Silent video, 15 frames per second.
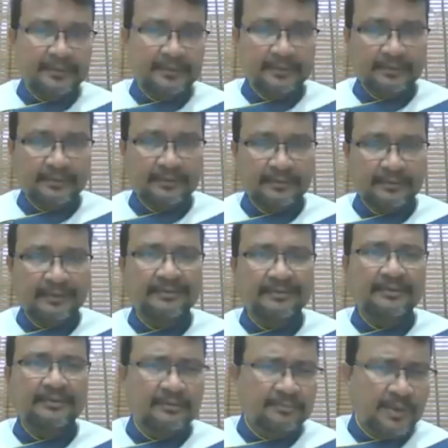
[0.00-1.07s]
uh, uh
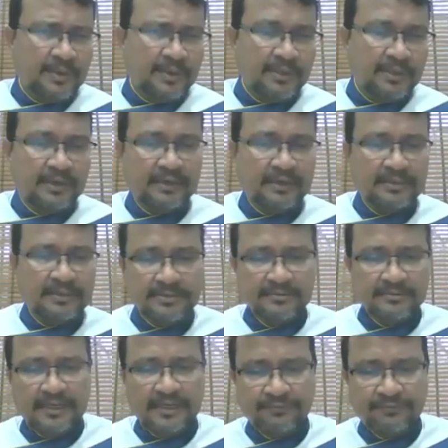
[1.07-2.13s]
other maybe nuts,
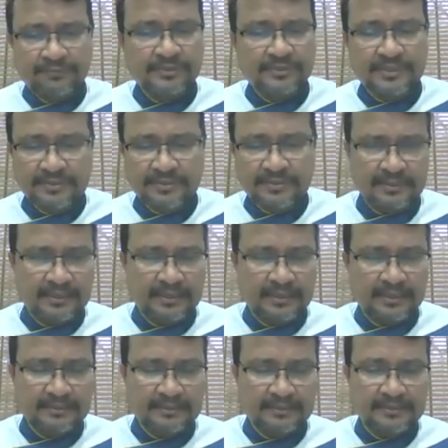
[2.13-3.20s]
dry fruit, this and that,
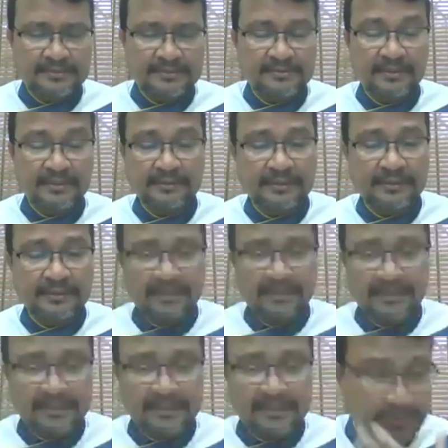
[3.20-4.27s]
and things like that. I
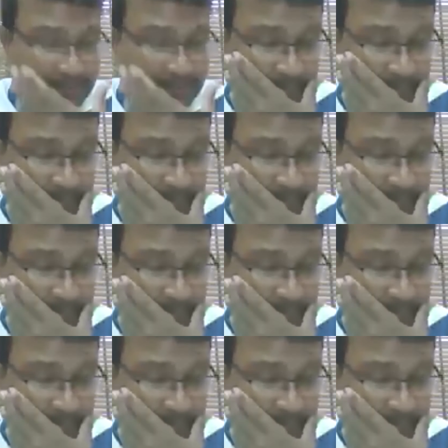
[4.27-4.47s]
can give you some